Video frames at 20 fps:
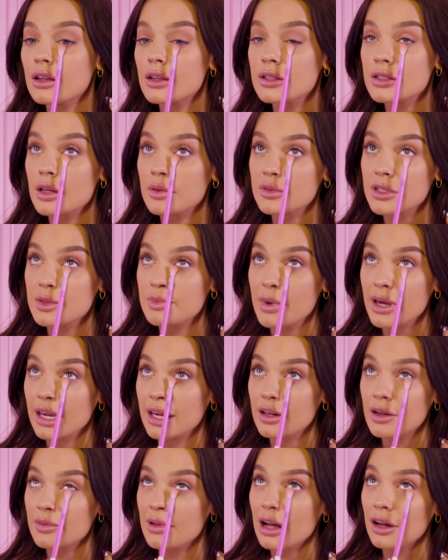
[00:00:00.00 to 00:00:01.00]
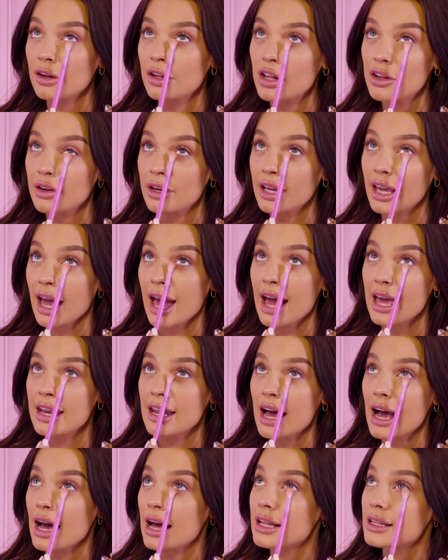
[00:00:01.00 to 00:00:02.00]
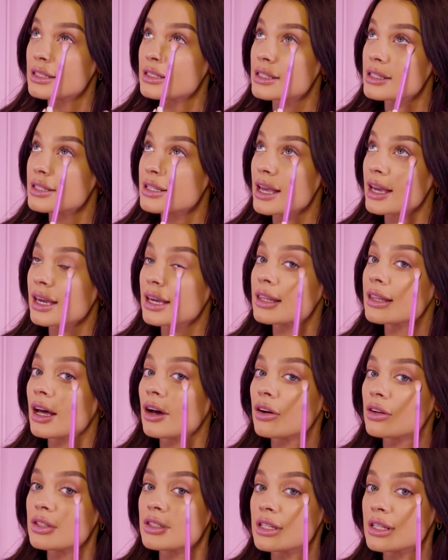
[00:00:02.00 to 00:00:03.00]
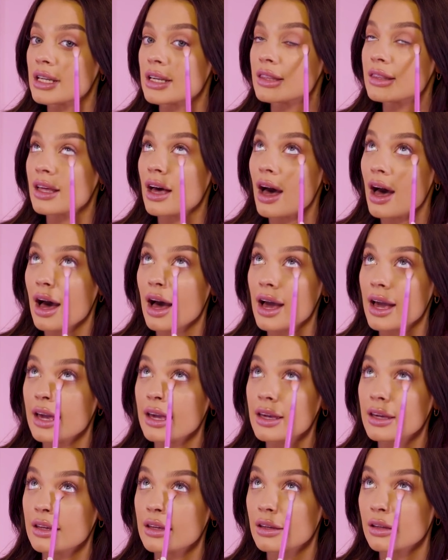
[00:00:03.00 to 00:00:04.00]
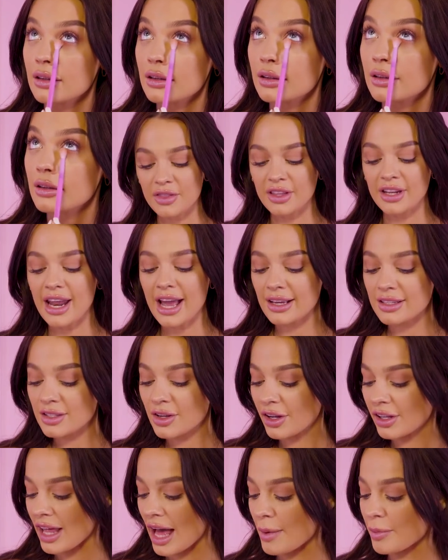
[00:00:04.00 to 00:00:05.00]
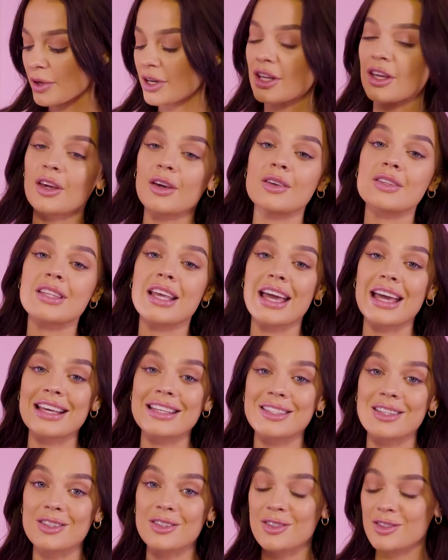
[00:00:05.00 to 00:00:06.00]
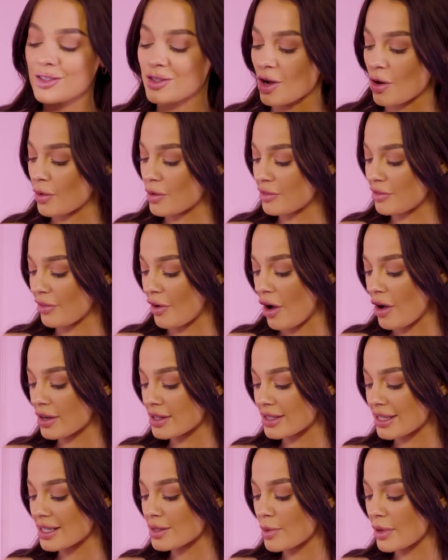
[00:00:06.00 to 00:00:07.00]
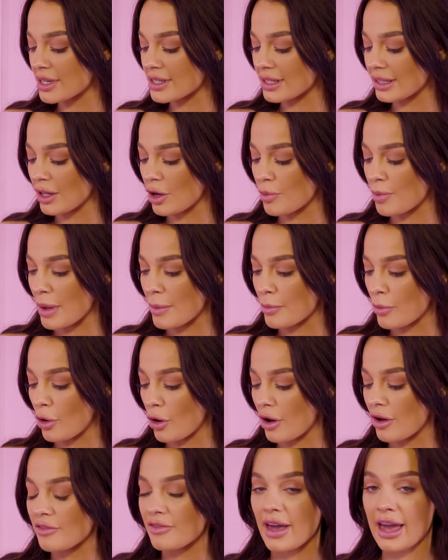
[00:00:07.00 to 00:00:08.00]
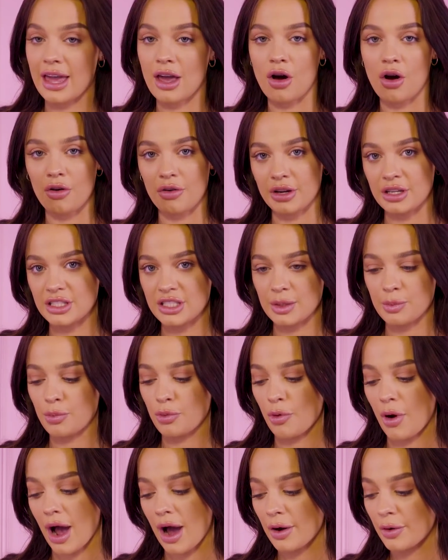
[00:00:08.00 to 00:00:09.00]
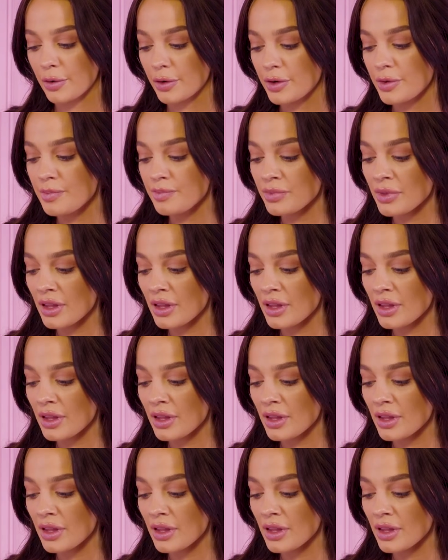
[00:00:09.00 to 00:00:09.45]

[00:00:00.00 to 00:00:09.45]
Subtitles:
So I'm just picking up that colour again and taking that underneath the eye. The next colour I'm going to use is Stone Fox. This one is a little bit more of a orangey brown.